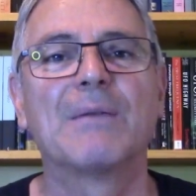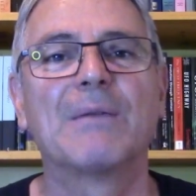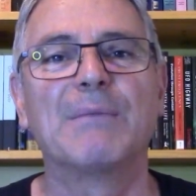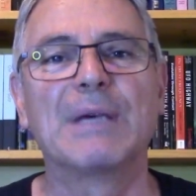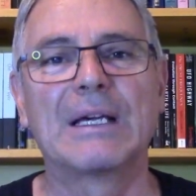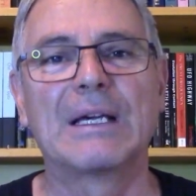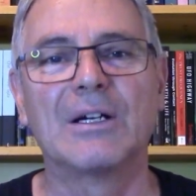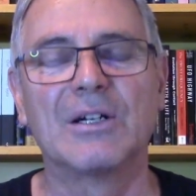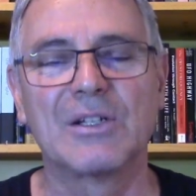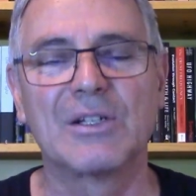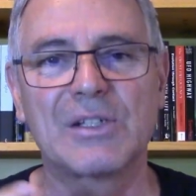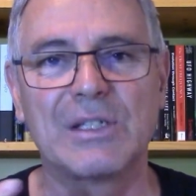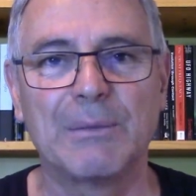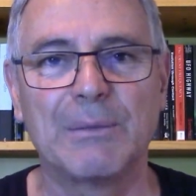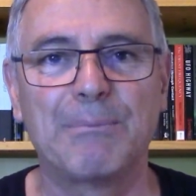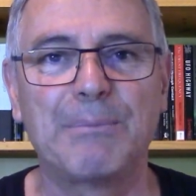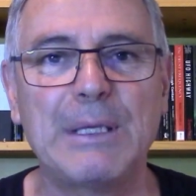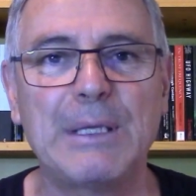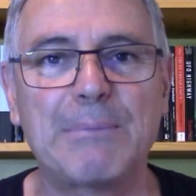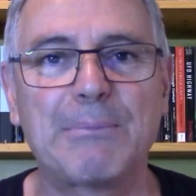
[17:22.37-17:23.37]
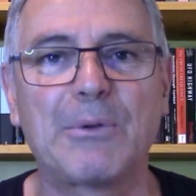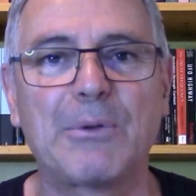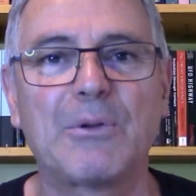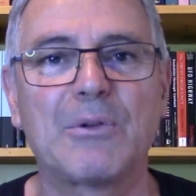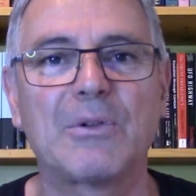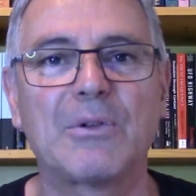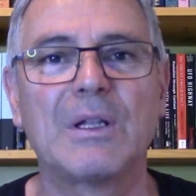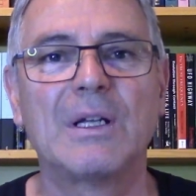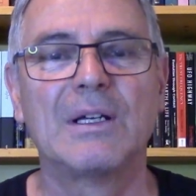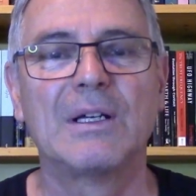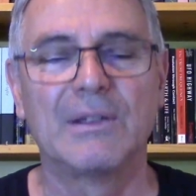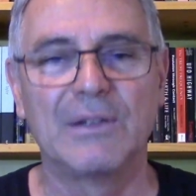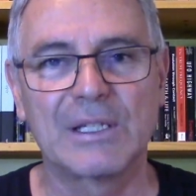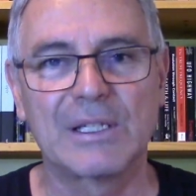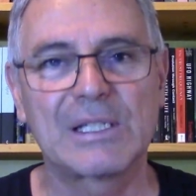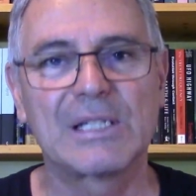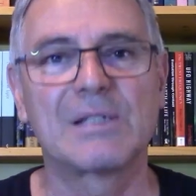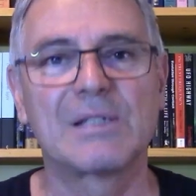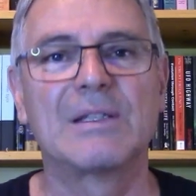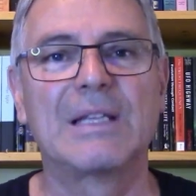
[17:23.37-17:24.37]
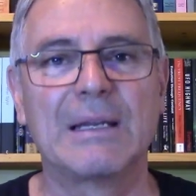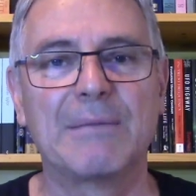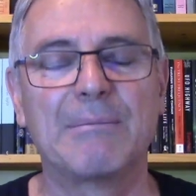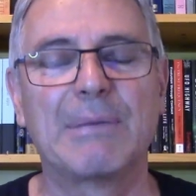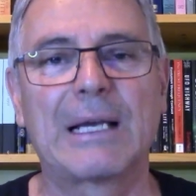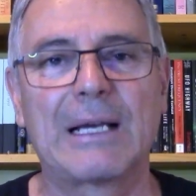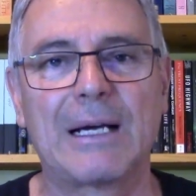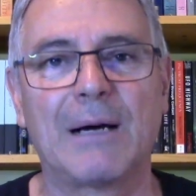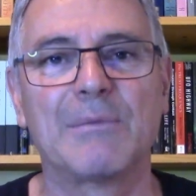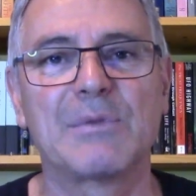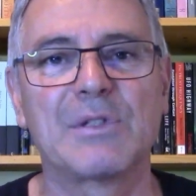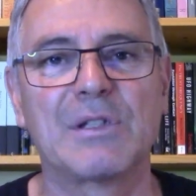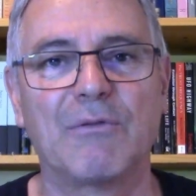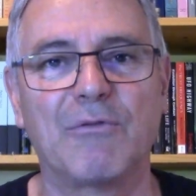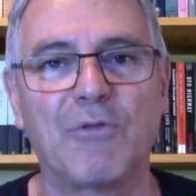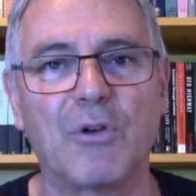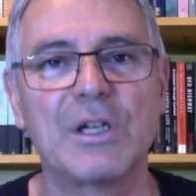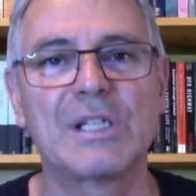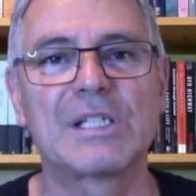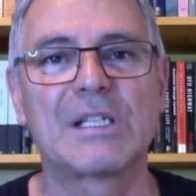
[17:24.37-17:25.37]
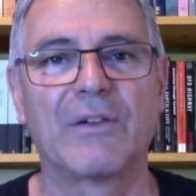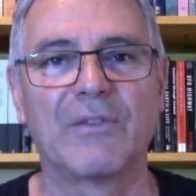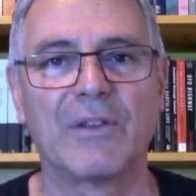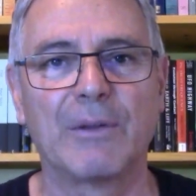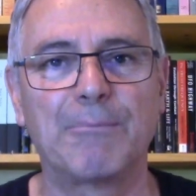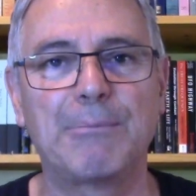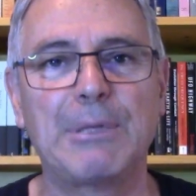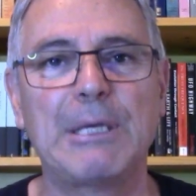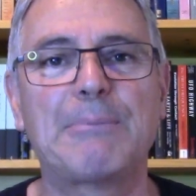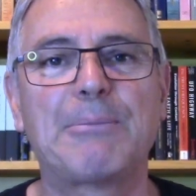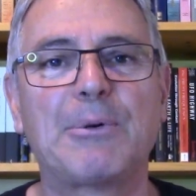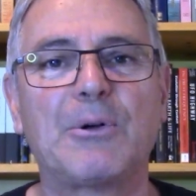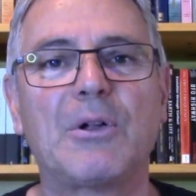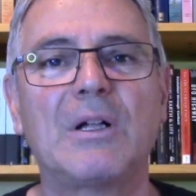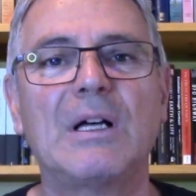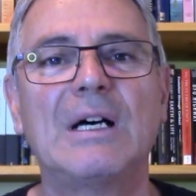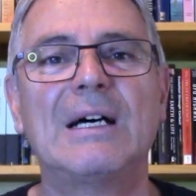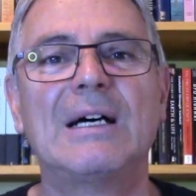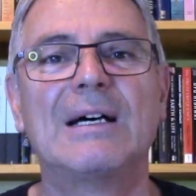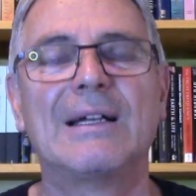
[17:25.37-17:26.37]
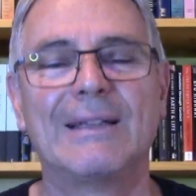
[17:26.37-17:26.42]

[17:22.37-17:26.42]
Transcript: because the people, then becomes the voice of the people